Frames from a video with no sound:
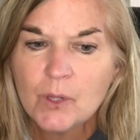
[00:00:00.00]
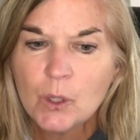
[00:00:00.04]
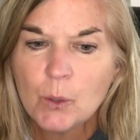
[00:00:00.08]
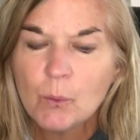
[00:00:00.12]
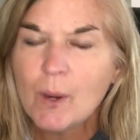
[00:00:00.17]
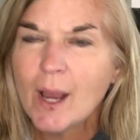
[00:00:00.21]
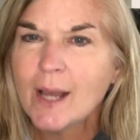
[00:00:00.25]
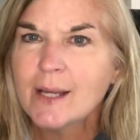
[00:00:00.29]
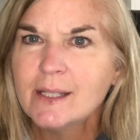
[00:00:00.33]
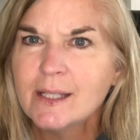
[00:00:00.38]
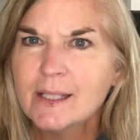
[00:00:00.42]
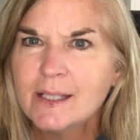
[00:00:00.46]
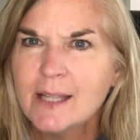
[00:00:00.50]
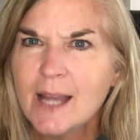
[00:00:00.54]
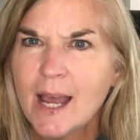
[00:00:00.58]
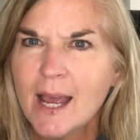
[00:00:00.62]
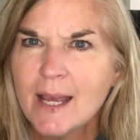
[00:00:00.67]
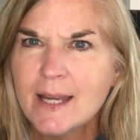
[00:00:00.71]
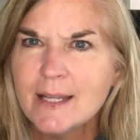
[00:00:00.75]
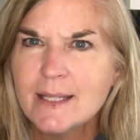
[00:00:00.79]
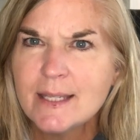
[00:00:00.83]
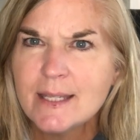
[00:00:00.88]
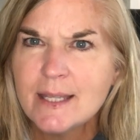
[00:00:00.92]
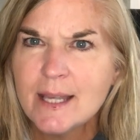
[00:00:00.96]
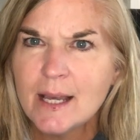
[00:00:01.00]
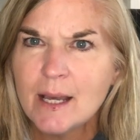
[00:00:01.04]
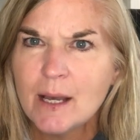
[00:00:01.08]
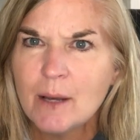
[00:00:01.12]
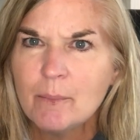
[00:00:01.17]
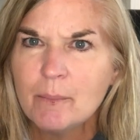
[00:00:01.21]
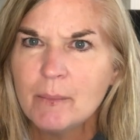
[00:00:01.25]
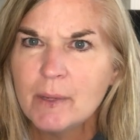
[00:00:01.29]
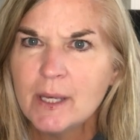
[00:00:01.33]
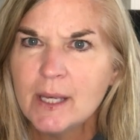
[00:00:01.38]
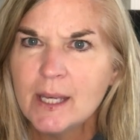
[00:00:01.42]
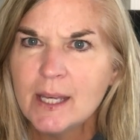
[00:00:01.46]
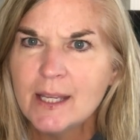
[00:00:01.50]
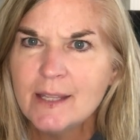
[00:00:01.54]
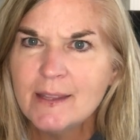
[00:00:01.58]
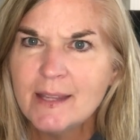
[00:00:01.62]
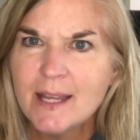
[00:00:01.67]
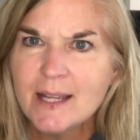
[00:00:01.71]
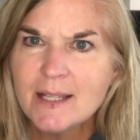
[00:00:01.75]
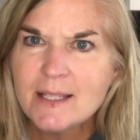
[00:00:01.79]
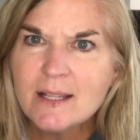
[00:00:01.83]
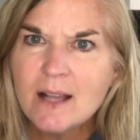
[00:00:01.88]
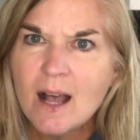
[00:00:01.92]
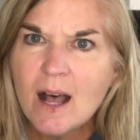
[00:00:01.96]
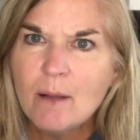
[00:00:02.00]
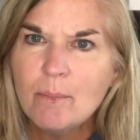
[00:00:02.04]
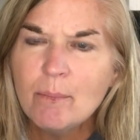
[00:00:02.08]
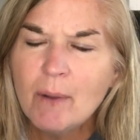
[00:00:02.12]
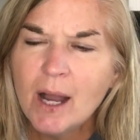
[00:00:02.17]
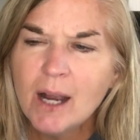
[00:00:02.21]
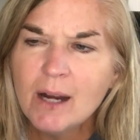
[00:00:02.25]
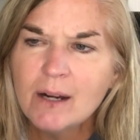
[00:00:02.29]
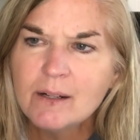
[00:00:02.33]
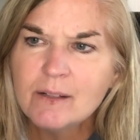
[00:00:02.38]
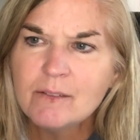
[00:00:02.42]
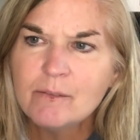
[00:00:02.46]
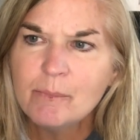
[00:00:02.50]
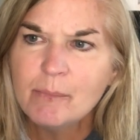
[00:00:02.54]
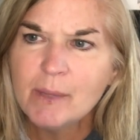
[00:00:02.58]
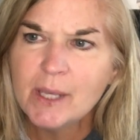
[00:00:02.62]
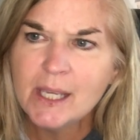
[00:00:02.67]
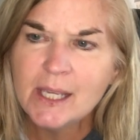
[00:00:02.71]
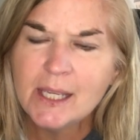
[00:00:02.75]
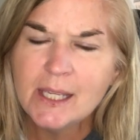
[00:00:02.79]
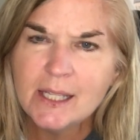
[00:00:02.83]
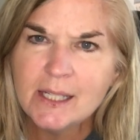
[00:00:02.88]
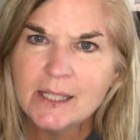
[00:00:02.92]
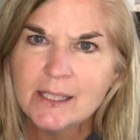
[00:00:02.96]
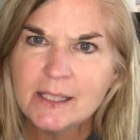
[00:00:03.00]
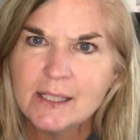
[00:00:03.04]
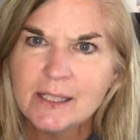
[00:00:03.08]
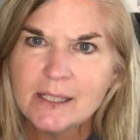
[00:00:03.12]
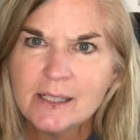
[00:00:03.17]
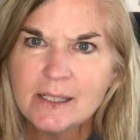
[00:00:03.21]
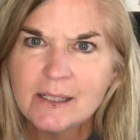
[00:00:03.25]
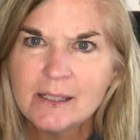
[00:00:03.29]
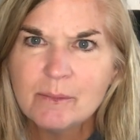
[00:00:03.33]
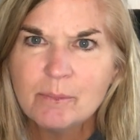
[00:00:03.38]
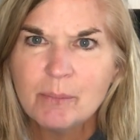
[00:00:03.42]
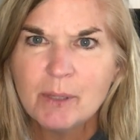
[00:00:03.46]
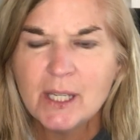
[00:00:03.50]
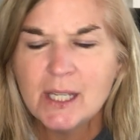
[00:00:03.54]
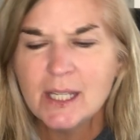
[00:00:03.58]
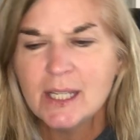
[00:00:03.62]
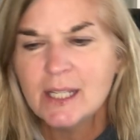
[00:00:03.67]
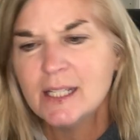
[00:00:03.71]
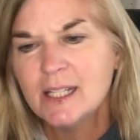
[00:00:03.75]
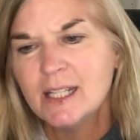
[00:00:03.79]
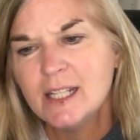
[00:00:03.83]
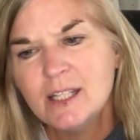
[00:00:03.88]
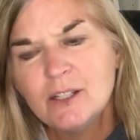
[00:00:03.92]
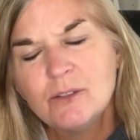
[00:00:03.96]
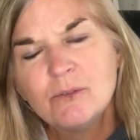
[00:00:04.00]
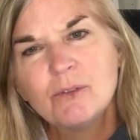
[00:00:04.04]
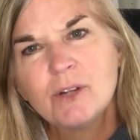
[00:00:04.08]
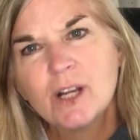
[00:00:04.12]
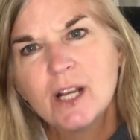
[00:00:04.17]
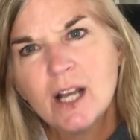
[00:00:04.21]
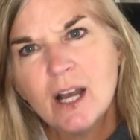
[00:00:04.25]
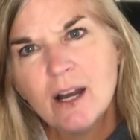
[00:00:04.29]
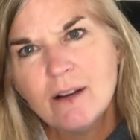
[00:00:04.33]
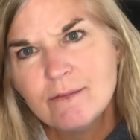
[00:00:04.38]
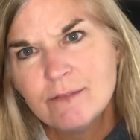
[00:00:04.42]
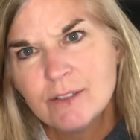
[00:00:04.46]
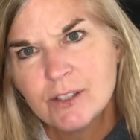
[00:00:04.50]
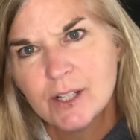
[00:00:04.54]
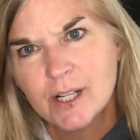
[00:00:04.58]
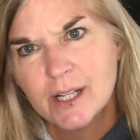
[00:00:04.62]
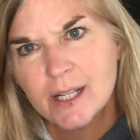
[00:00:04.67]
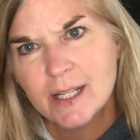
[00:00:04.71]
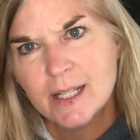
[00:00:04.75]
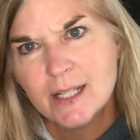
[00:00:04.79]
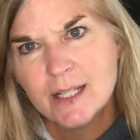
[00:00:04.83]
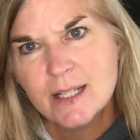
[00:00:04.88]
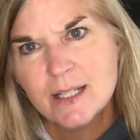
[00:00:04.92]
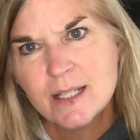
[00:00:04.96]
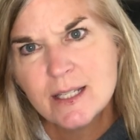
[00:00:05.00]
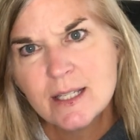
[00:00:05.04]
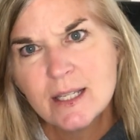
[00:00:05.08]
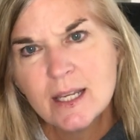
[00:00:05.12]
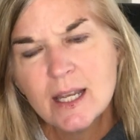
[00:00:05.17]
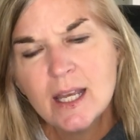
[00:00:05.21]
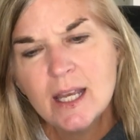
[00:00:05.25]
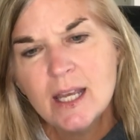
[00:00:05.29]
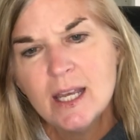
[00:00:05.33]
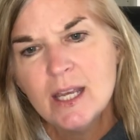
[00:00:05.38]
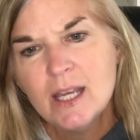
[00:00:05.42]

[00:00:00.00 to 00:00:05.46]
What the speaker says: recognize them, and that's all part of being in recovery, is